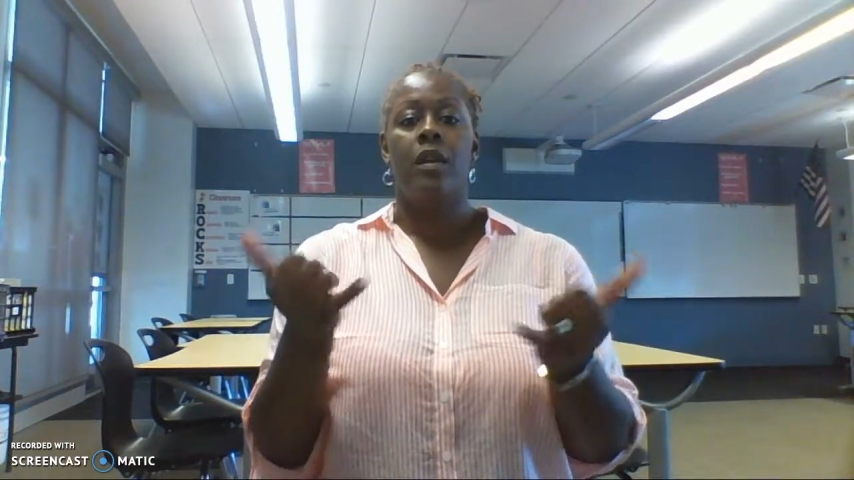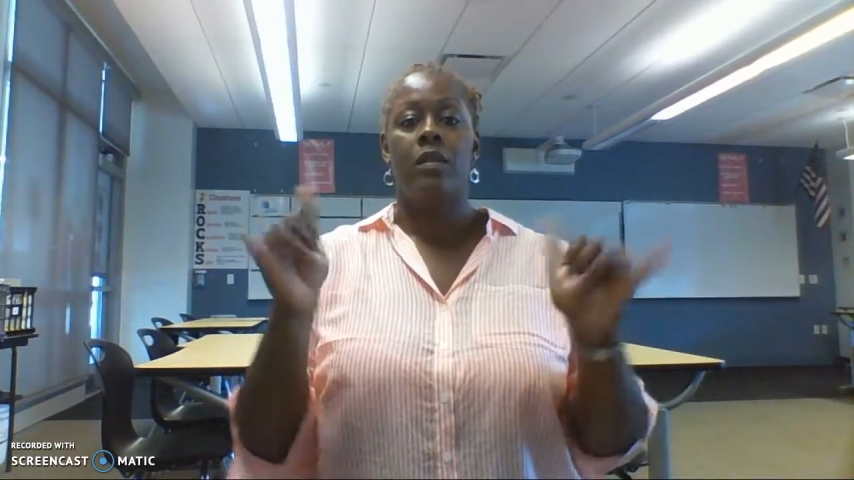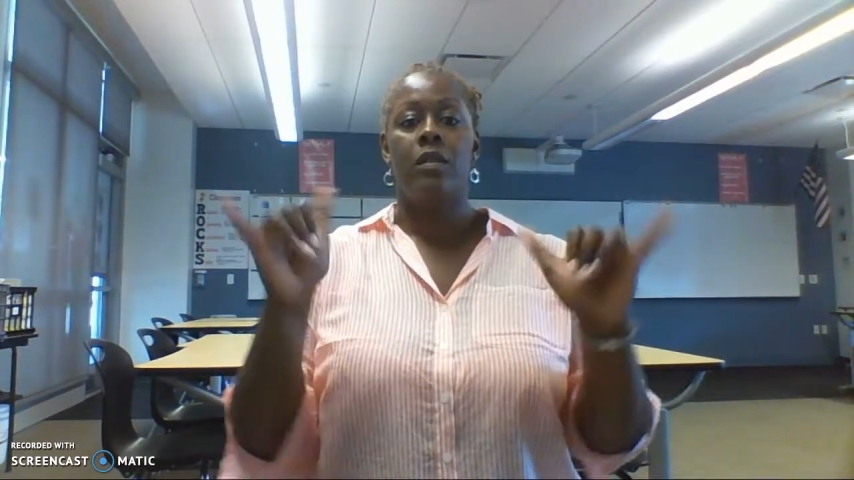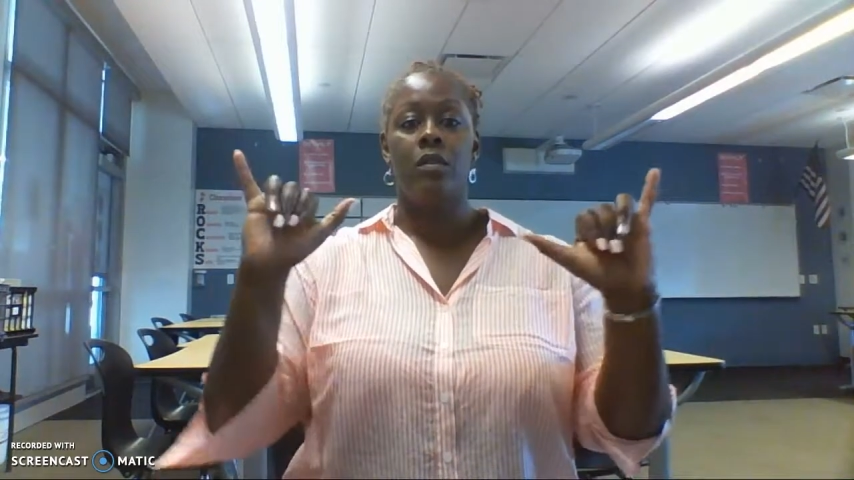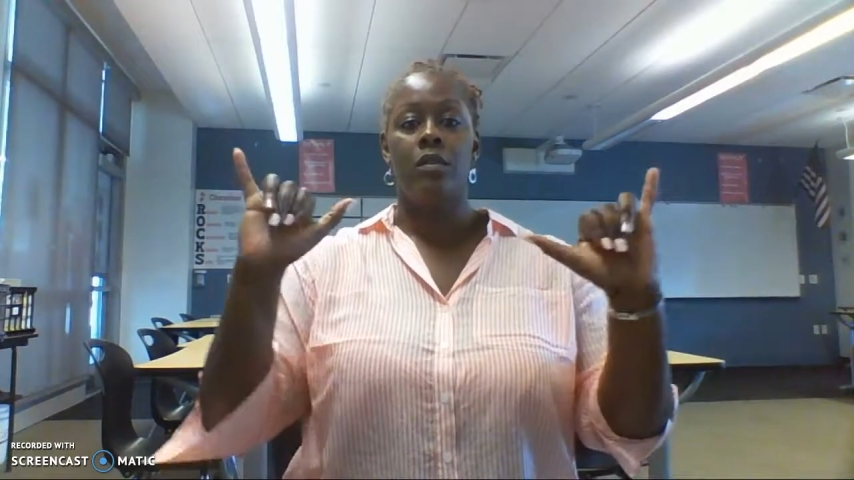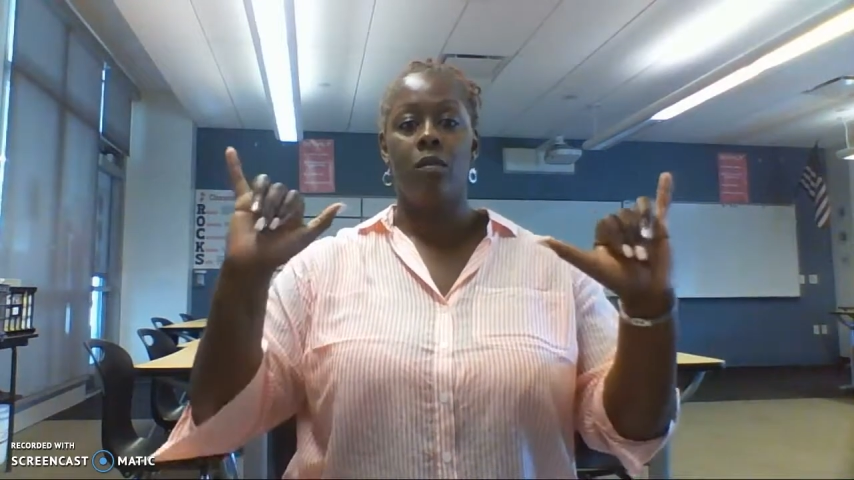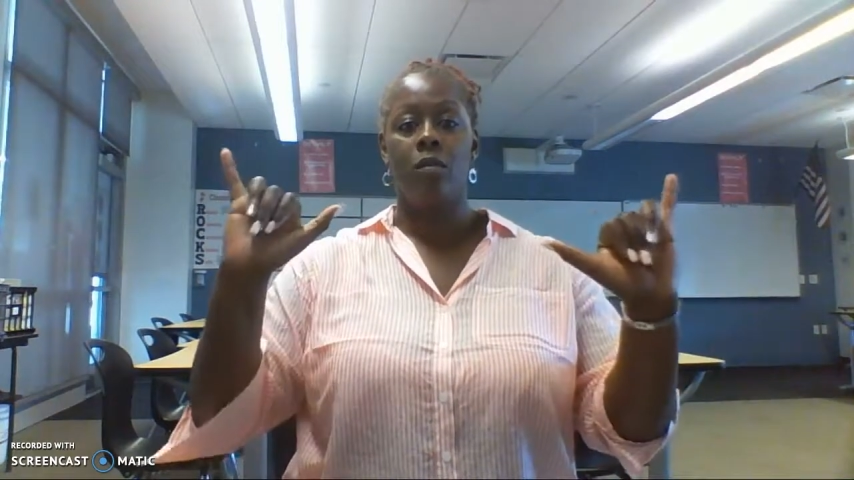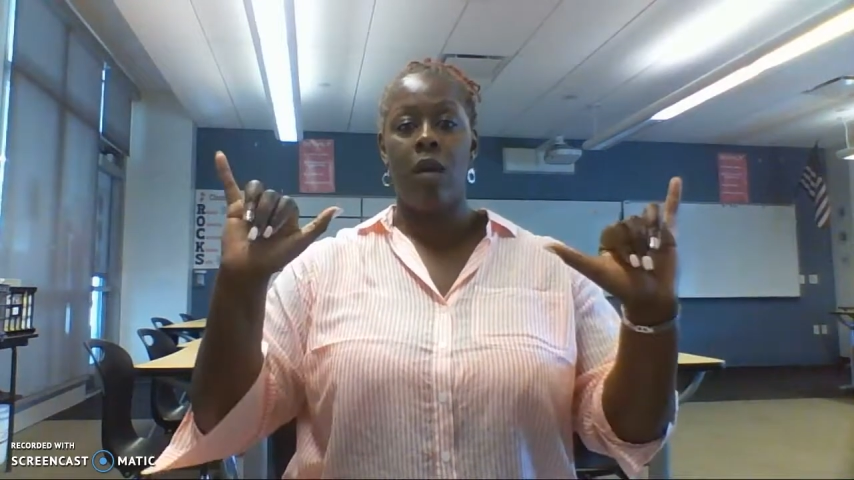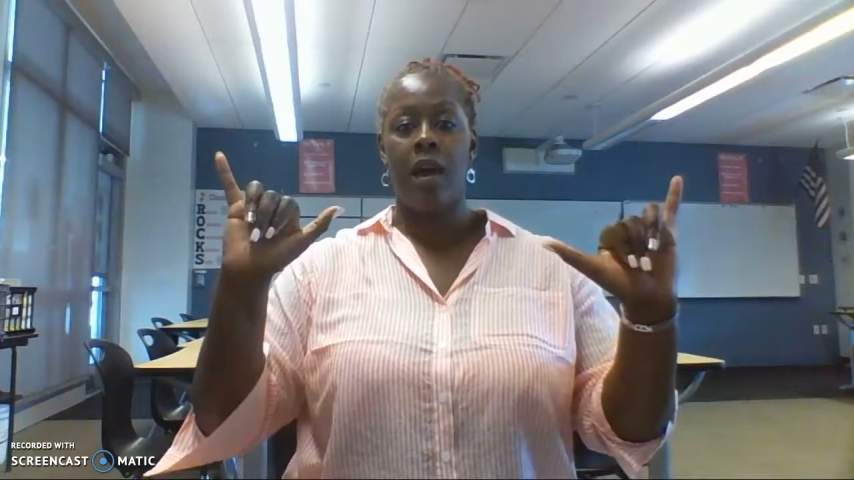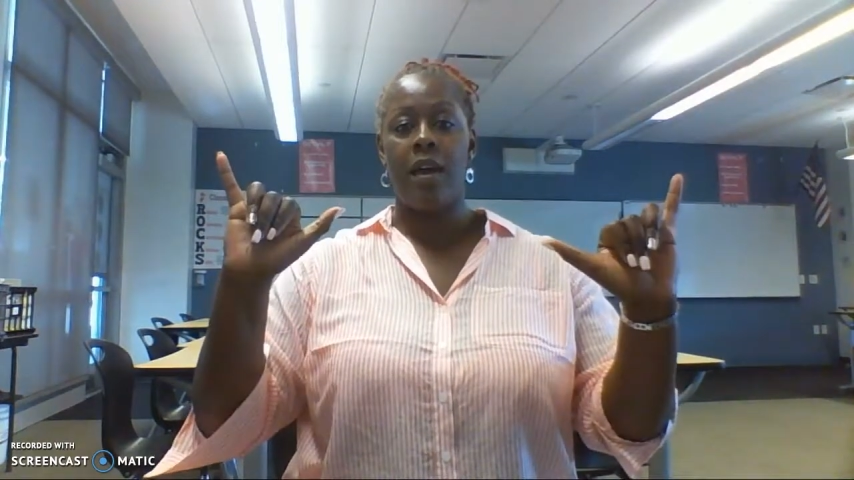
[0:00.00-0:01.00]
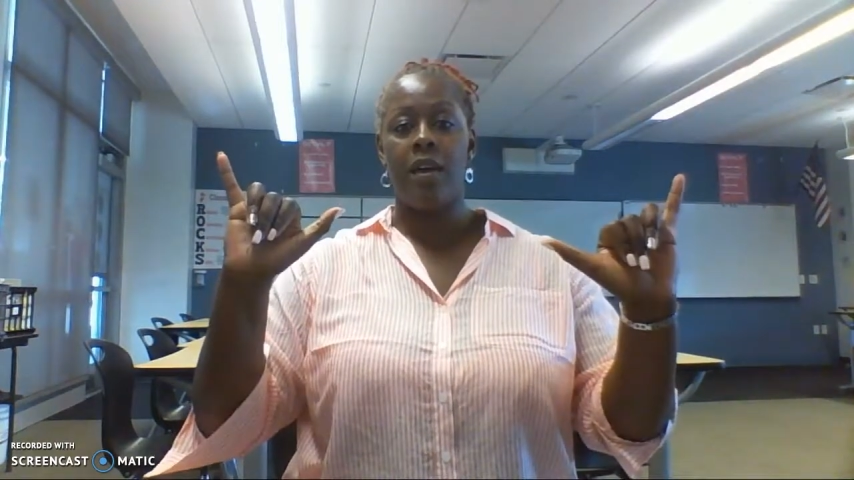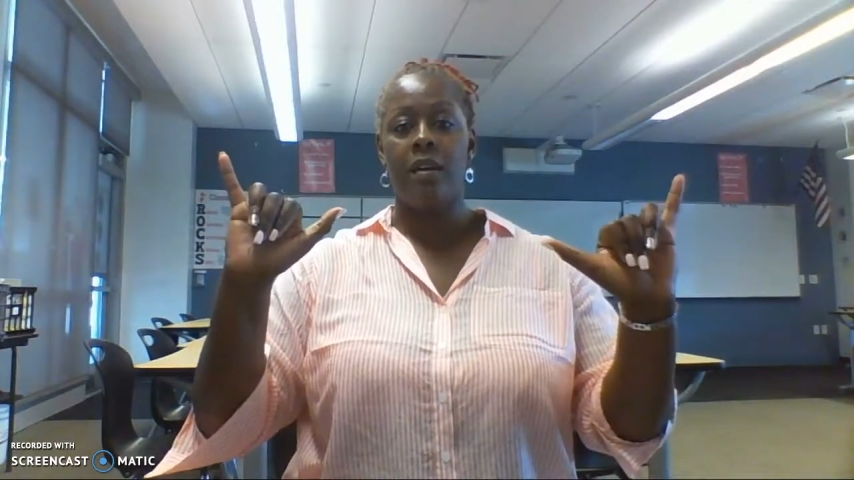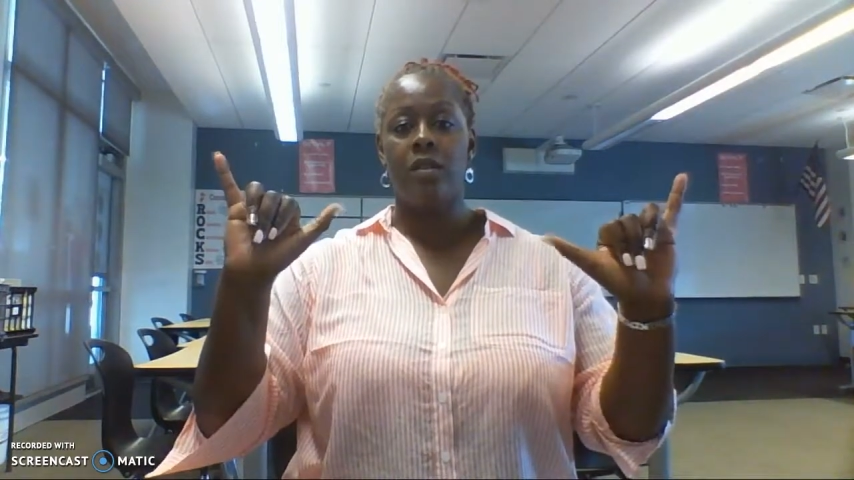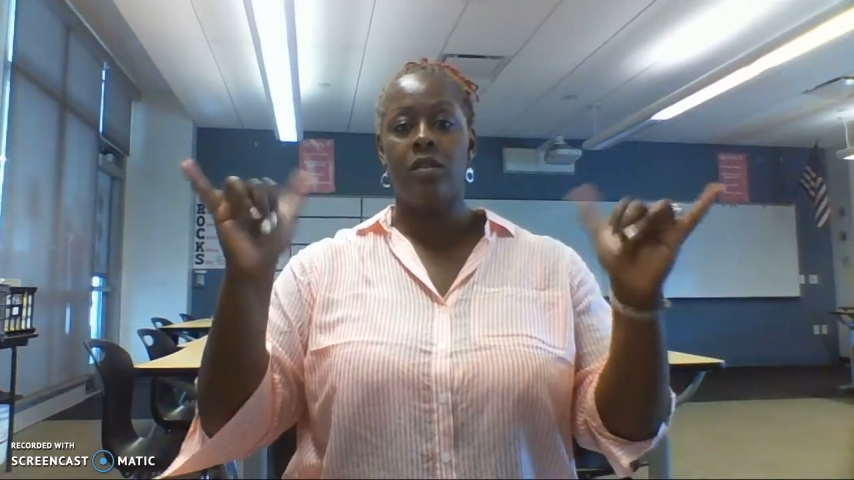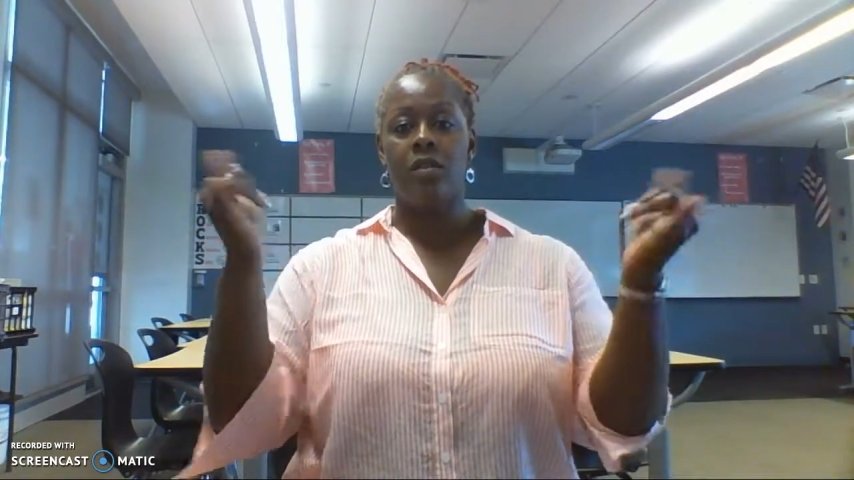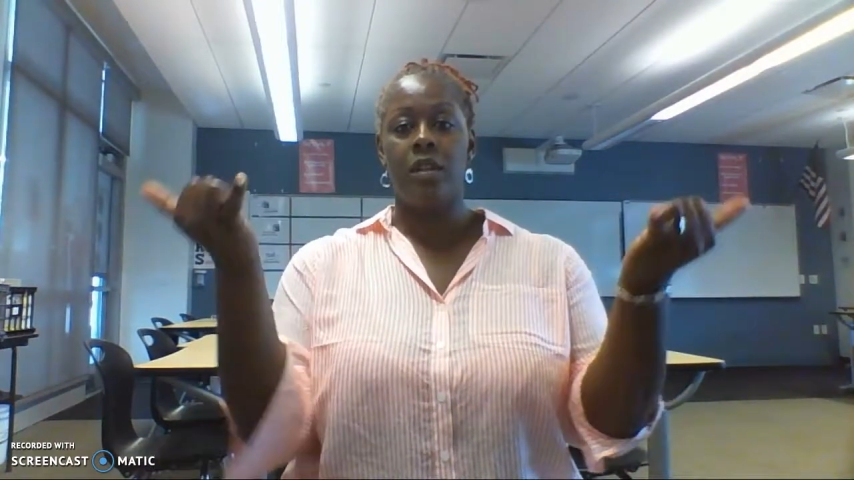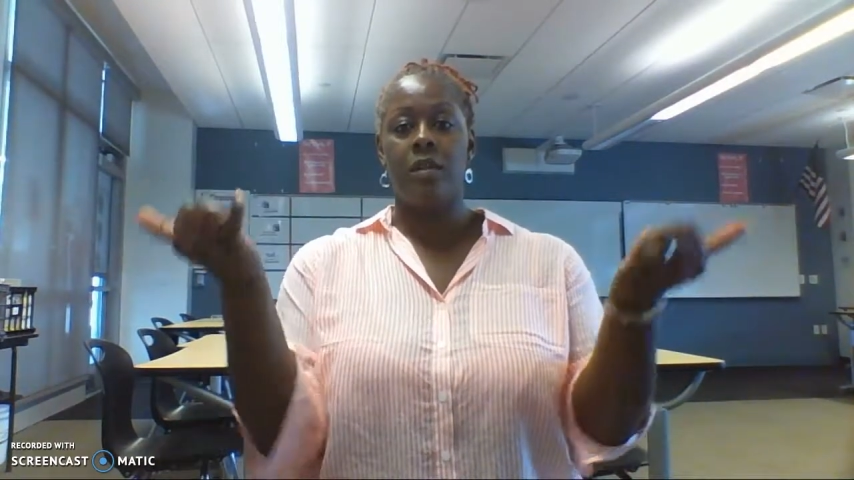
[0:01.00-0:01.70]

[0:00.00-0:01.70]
Notice the Y. Turn it